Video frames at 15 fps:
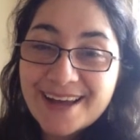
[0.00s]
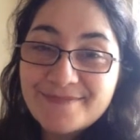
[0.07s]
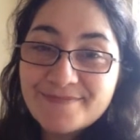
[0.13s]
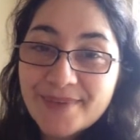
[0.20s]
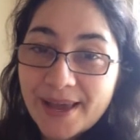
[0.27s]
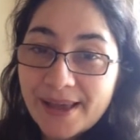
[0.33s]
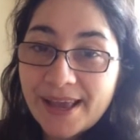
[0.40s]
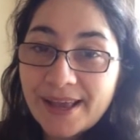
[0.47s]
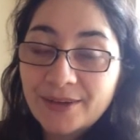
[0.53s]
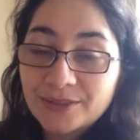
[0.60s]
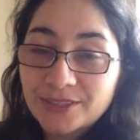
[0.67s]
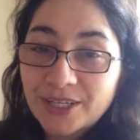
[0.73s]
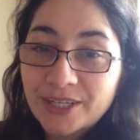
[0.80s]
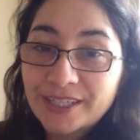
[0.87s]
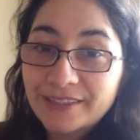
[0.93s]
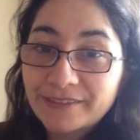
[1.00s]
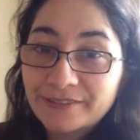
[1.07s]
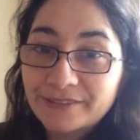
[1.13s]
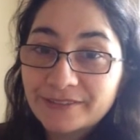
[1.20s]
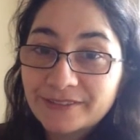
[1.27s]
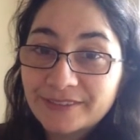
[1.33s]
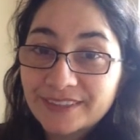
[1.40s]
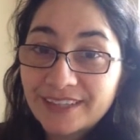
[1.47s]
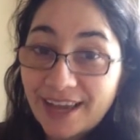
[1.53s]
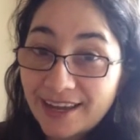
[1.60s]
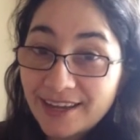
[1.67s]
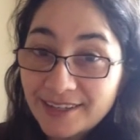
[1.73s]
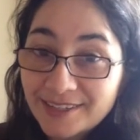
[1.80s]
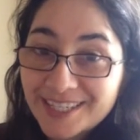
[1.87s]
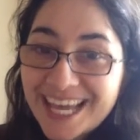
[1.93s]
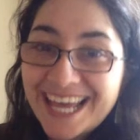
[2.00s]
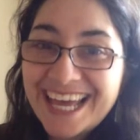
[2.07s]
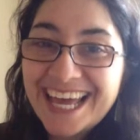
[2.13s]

baking alternative cakes.